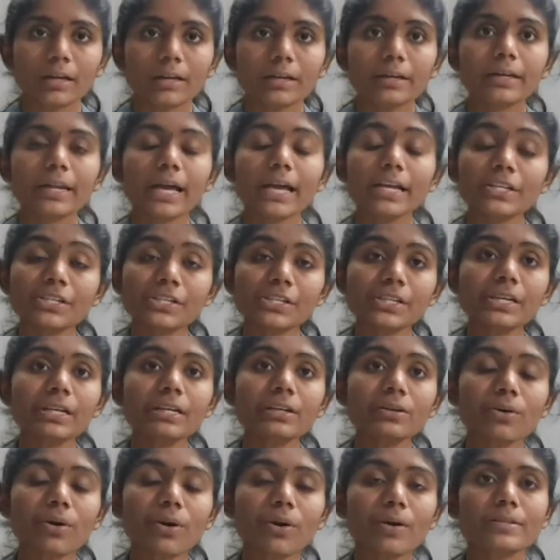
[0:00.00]
natural
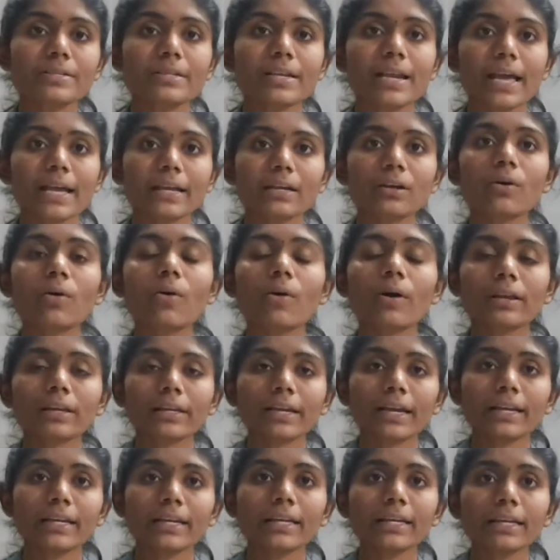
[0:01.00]
cause like a
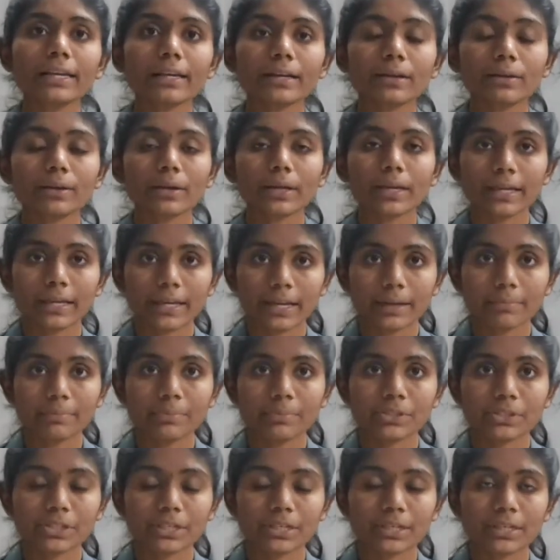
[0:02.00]
volcanic
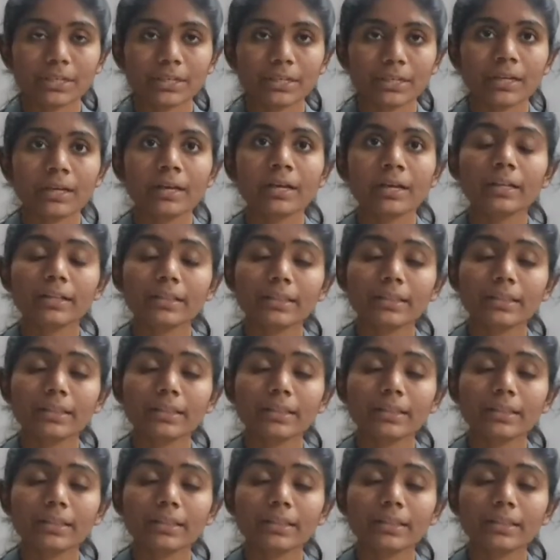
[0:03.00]
eruption.